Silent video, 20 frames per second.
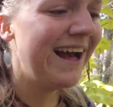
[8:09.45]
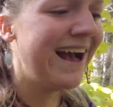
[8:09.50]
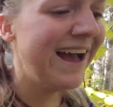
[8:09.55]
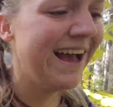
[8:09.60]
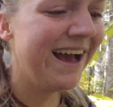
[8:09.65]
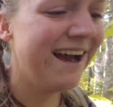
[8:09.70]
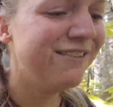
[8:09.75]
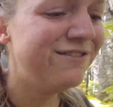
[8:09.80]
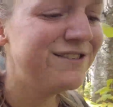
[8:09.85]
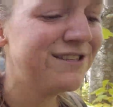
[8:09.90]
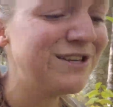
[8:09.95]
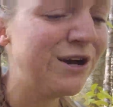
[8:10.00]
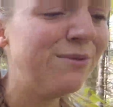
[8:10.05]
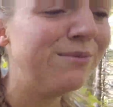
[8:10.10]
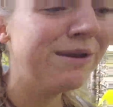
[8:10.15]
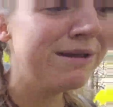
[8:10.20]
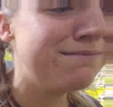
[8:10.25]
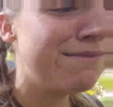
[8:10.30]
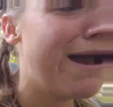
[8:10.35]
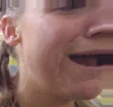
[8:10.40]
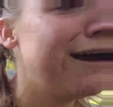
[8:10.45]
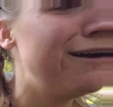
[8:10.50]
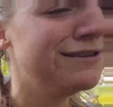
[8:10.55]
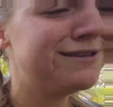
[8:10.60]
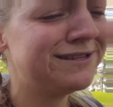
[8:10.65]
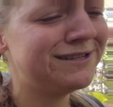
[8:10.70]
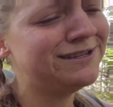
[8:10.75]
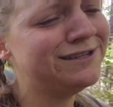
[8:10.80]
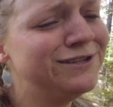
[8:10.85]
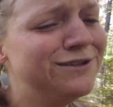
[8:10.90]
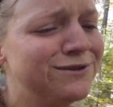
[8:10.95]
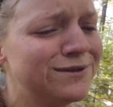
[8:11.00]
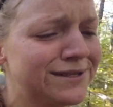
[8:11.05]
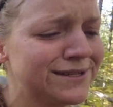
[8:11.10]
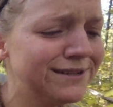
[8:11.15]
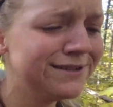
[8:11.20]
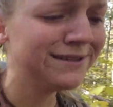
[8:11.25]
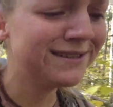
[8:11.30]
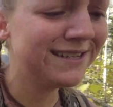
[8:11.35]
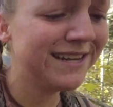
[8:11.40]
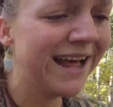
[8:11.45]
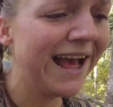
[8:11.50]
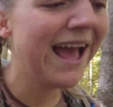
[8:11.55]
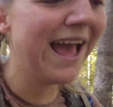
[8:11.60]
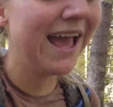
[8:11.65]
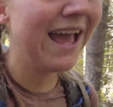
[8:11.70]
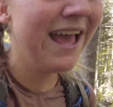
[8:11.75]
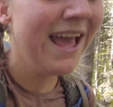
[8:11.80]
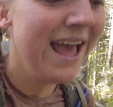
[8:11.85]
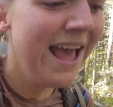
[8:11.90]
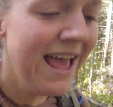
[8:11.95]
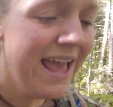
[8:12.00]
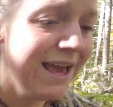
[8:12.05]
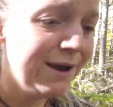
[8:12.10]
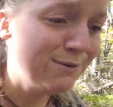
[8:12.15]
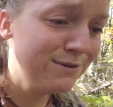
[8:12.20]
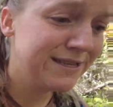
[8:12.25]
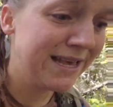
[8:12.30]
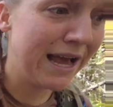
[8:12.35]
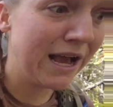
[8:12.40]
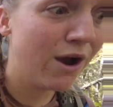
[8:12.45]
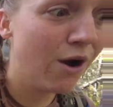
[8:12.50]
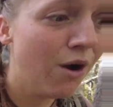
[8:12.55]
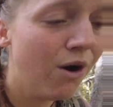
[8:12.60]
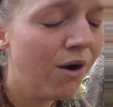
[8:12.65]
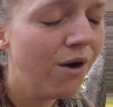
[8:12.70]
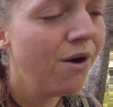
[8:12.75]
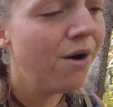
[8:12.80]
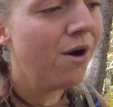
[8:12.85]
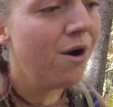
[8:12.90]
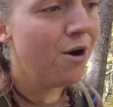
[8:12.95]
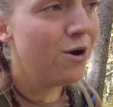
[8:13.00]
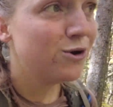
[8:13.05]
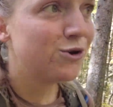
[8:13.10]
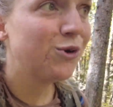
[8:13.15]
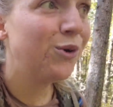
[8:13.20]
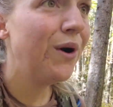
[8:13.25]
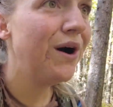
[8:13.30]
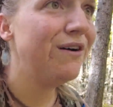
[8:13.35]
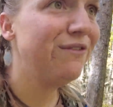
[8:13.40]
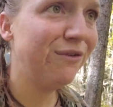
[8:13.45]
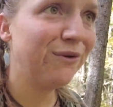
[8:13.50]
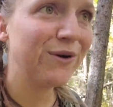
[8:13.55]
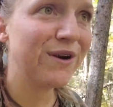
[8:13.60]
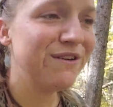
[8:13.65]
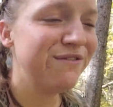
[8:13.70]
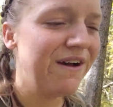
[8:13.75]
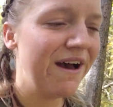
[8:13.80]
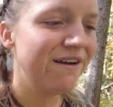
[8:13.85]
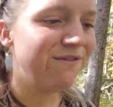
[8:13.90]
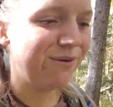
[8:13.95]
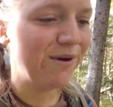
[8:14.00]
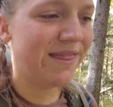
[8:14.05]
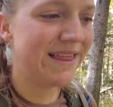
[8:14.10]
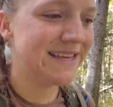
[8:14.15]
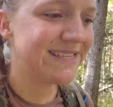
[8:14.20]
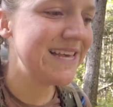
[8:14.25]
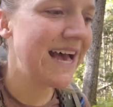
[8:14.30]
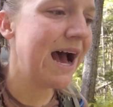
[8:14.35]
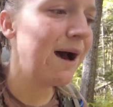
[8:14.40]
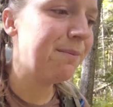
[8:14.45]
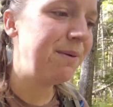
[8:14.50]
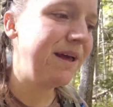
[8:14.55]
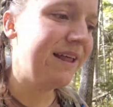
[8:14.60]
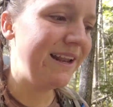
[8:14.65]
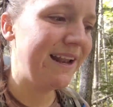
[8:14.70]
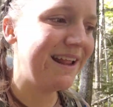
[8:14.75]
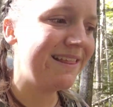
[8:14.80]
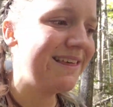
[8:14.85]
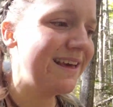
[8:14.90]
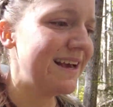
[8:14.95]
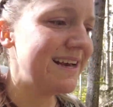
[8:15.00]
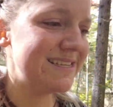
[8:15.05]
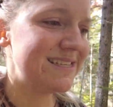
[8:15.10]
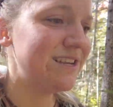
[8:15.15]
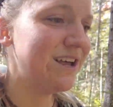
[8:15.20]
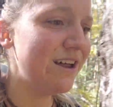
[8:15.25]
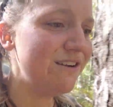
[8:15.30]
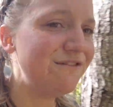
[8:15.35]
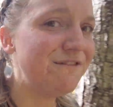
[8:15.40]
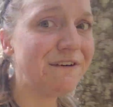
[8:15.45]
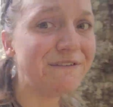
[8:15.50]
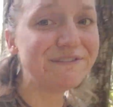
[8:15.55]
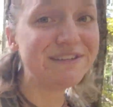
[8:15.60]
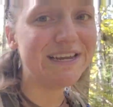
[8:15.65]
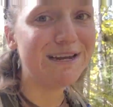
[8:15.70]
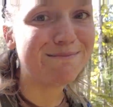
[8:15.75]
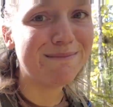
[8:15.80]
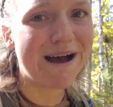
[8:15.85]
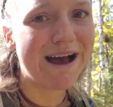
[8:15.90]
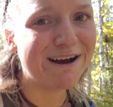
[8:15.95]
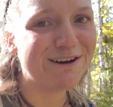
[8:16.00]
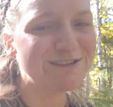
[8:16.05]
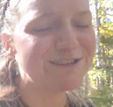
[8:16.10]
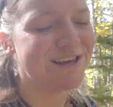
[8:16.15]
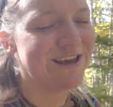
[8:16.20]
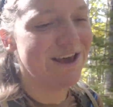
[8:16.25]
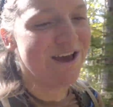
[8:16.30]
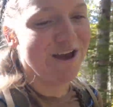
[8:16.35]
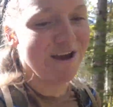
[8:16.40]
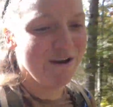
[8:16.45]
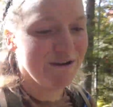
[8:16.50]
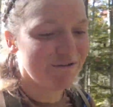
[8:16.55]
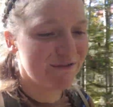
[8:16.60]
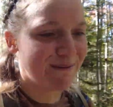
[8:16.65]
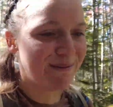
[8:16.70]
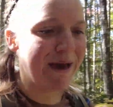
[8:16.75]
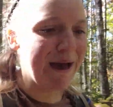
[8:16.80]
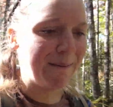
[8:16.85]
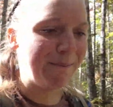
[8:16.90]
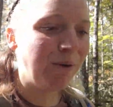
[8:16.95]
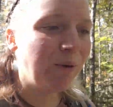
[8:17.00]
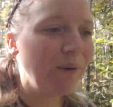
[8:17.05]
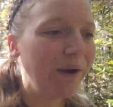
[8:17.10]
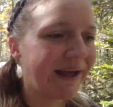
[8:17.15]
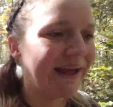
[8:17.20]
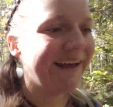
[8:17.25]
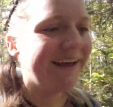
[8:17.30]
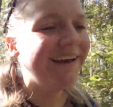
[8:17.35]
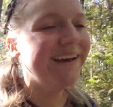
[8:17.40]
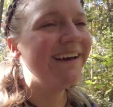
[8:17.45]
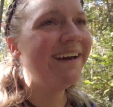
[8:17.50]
I have so many miles to do still today. It was like 12:45 when this happened. I think I still had 15 miles from that point.